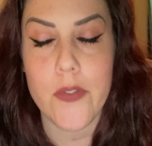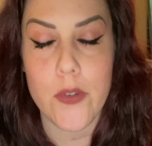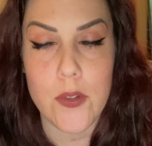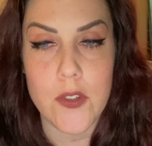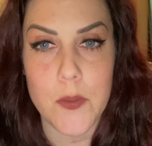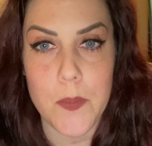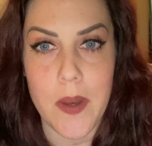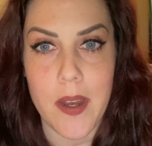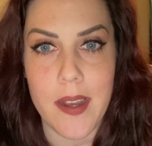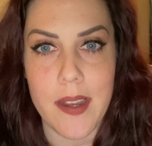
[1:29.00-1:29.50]

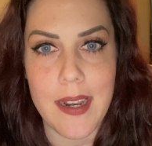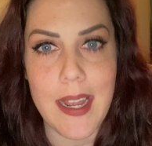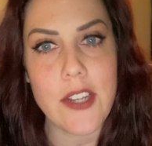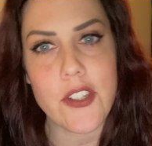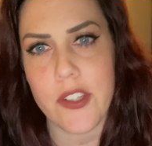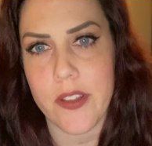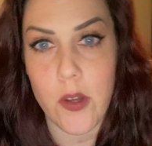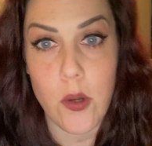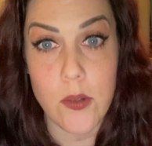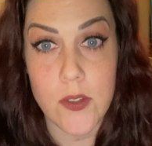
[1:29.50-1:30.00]
spine,
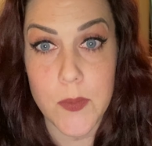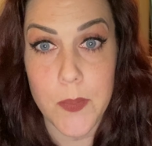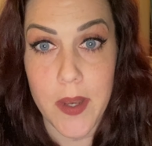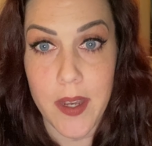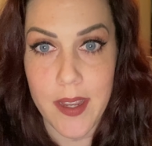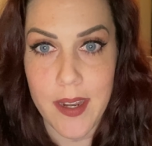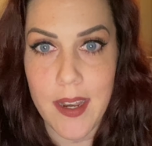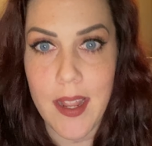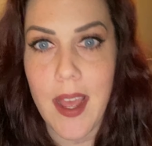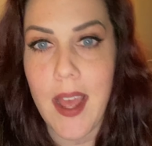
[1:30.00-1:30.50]
actually the whole
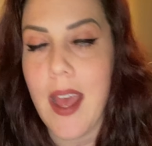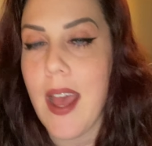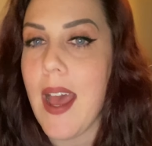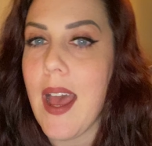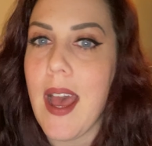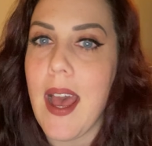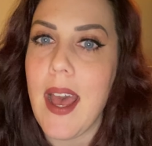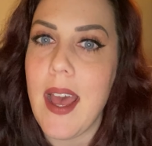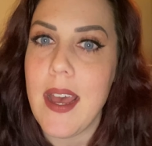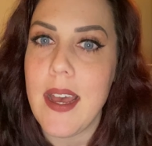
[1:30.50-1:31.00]
spine,
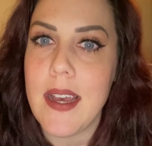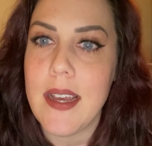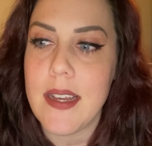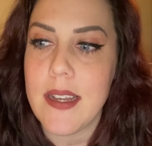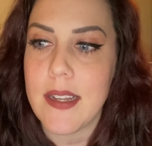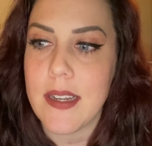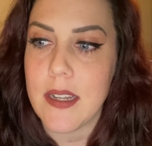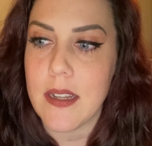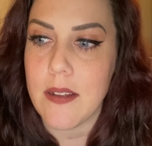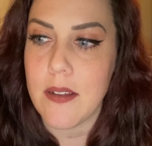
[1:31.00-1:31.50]

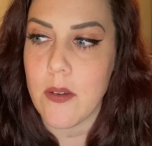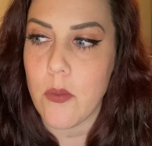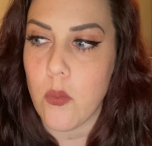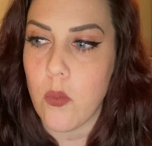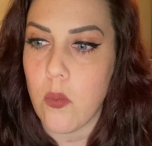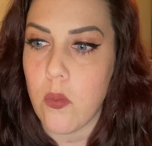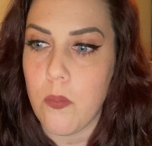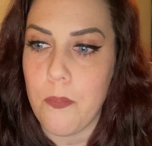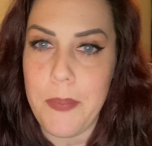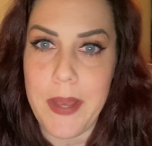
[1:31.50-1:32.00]
and
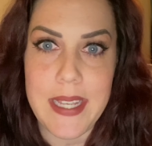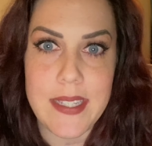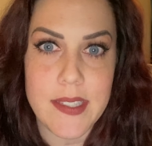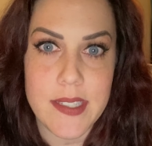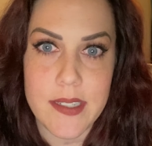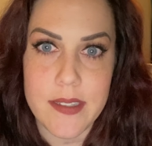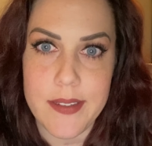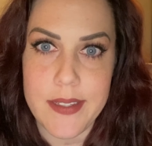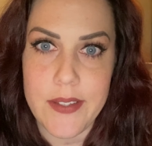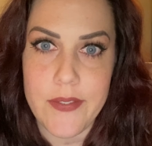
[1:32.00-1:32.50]

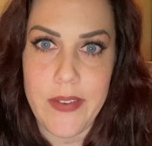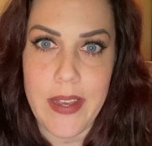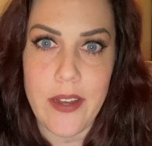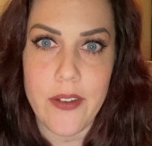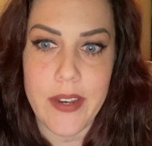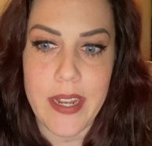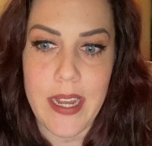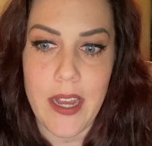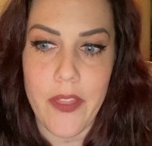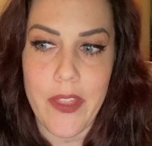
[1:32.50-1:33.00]
basically
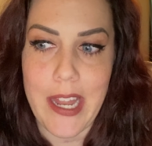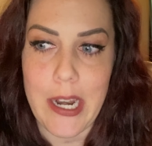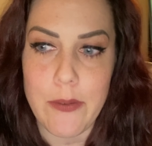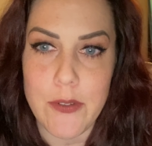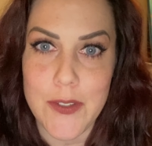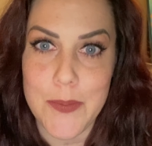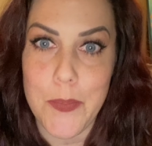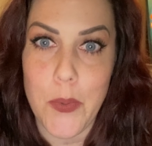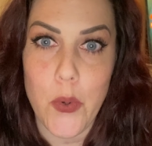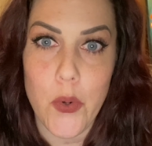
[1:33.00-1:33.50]
found out that I
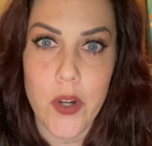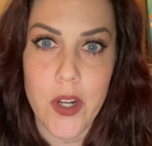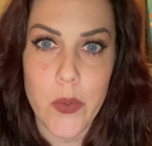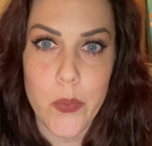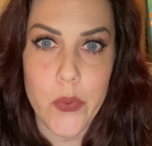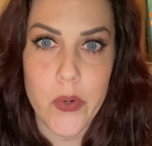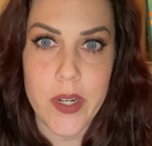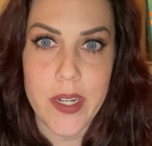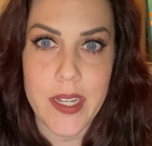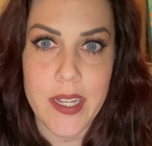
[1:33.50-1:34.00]
was born
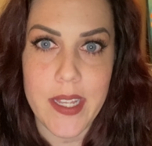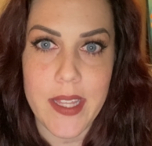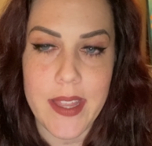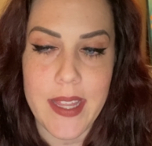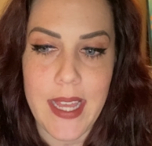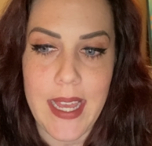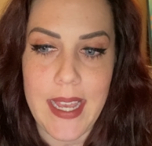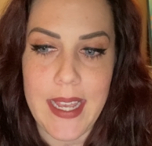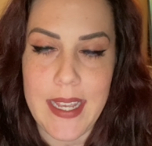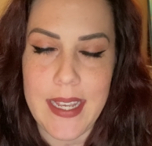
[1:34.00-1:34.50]
with
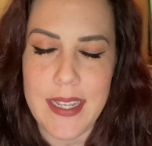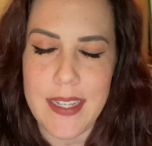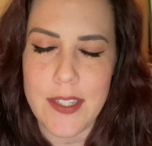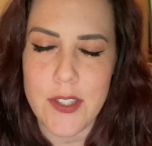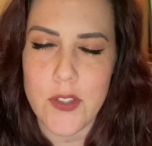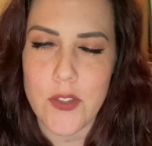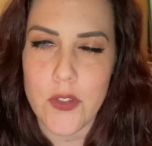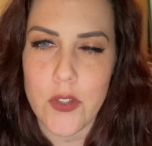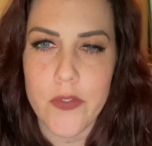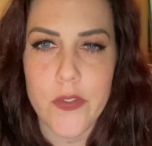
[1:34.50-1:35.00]
a
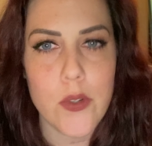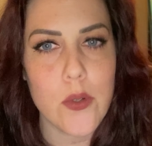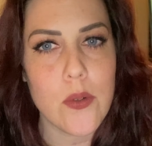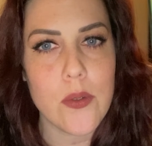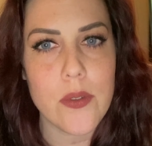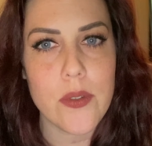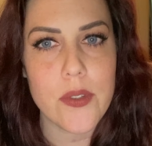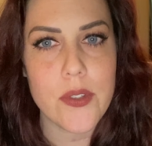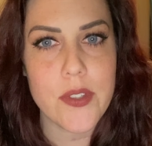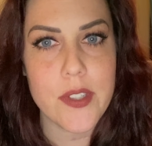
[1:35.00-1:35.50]

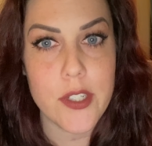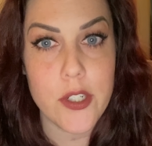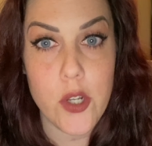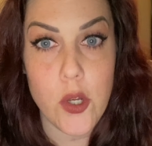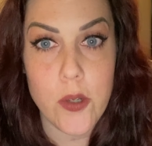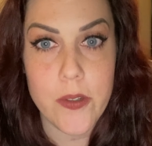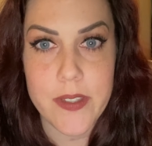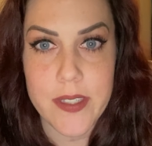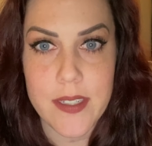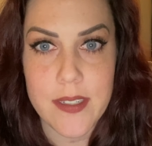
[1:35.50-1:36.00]
cervical
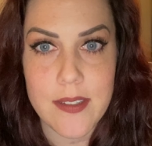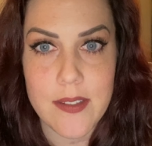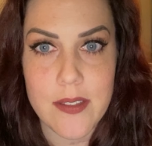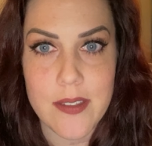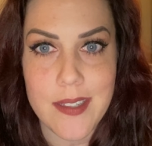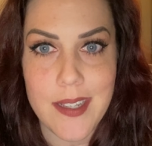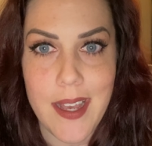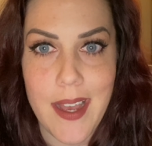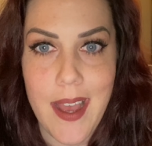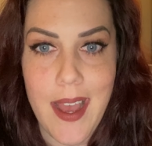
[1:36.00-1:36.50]
stenosis.
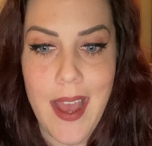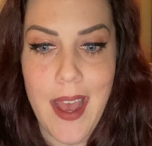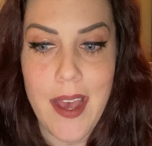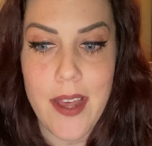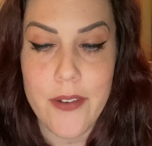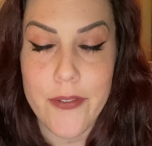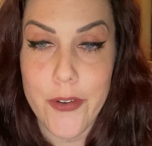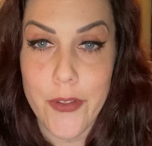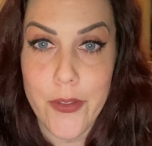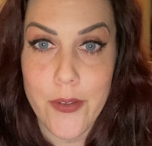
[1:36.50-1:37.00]

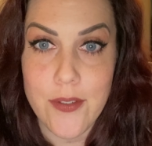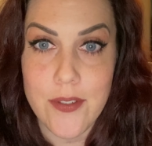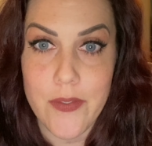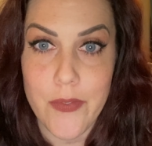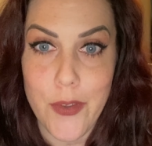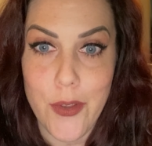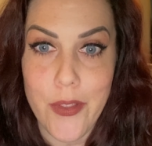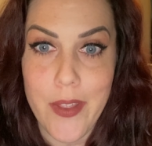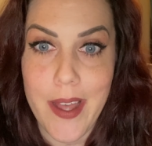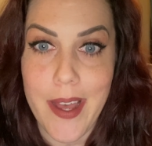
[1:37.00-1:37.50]
And for those of
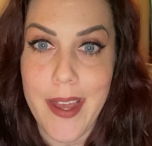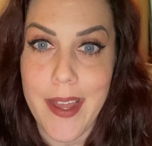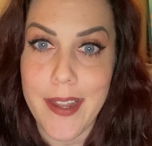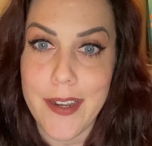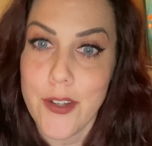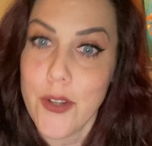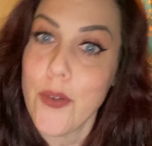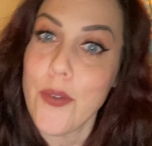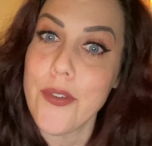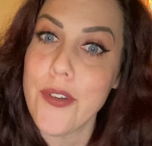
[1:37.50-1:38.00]
you
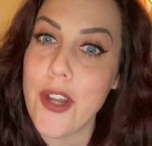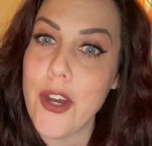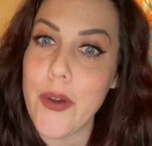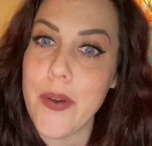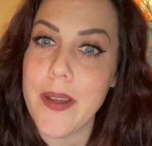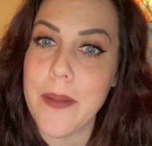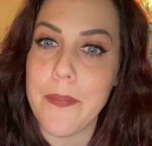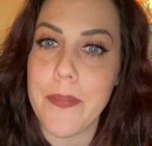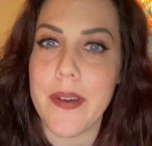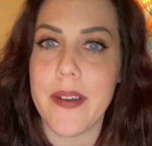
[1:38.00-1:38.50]
that don't know
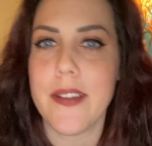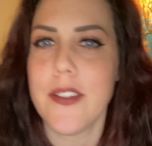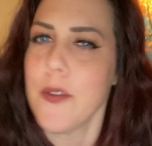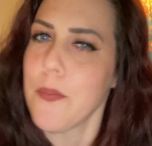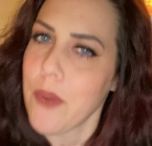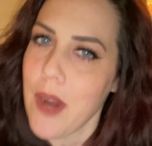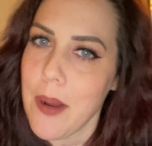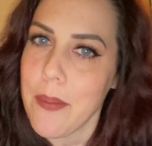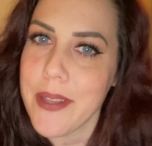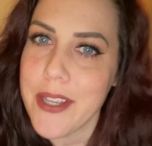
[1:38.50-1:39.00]
it, but you
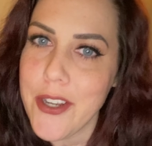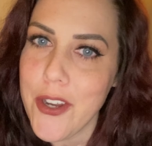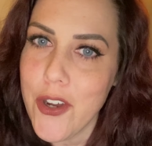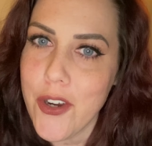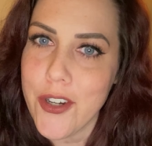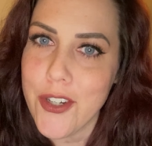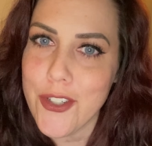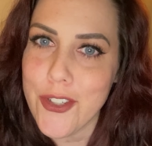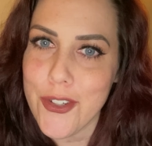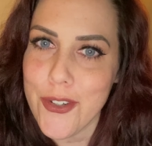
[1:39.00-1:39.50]
probably know
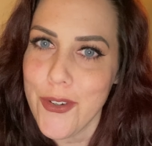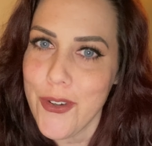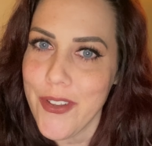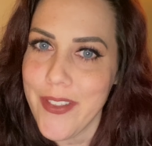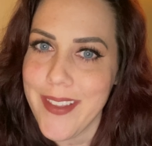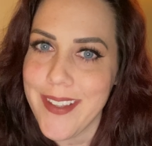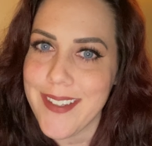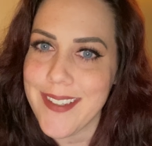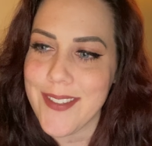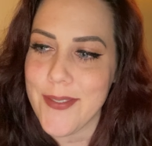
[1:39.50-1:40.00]
because you're on
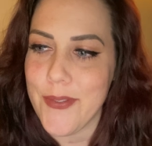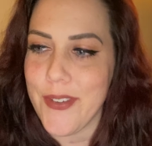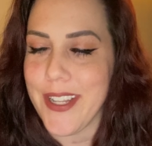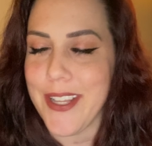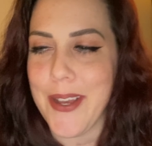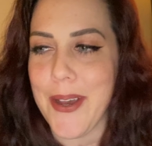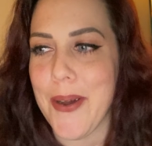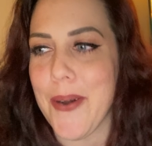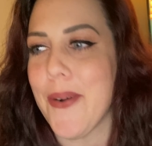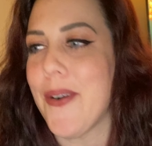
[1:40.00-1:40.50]
this
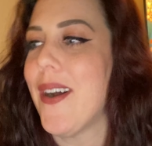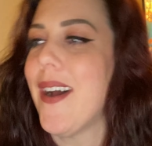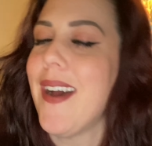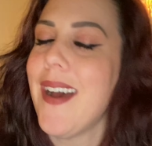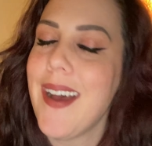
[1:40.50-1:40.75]
video,